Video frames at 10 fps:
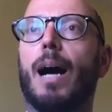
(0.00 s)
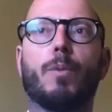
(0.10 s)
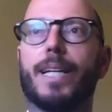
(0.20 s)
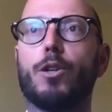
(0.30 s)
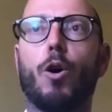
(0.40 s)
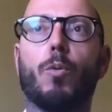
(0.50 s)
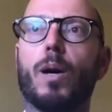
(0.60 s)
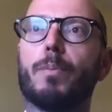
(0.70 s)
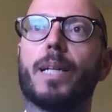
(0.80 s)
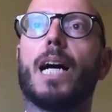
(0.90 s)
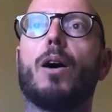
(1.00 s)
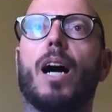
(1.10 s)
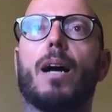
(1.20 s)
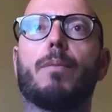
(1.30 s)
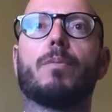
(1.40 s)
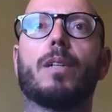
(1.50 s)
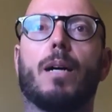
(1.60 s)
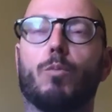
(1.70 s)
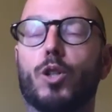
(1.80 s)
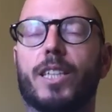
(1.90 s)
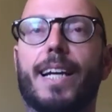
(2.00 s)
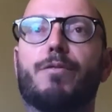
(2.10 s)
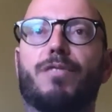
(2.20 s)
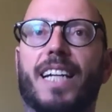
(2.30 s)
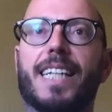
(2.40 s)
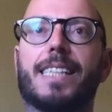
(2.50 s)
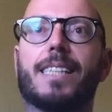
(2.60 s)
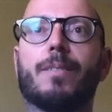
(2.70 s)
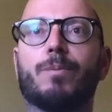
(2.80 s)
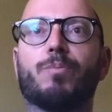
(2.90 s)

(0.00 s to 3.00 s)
and we're not when we go home and watch Netflix.